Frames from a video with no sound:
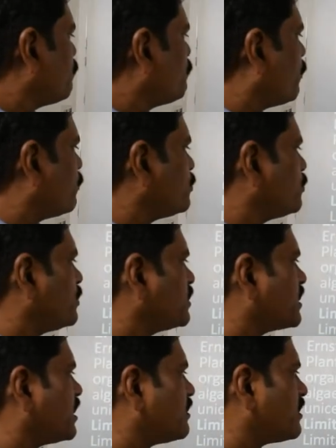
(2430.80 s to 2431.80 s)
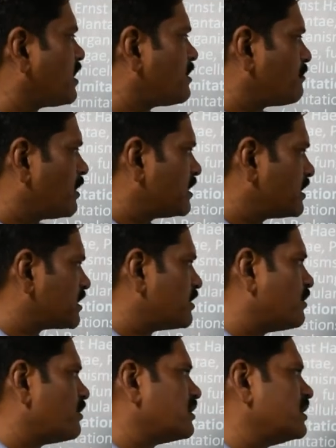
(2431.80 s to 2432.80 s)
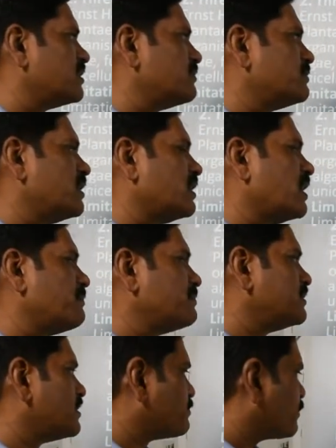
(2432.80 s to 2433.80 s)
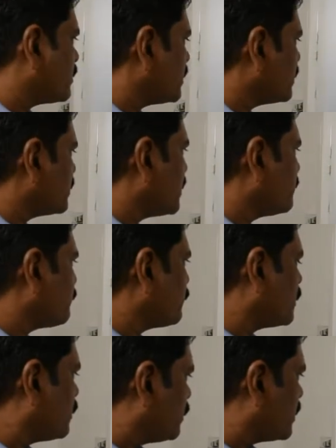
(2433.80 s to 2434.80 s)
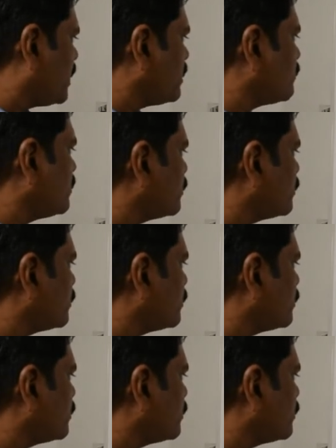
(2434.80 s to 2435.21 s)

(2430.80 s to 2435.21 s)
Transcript: Both unicellular and multicellular organisms are kept in the protista, okay. So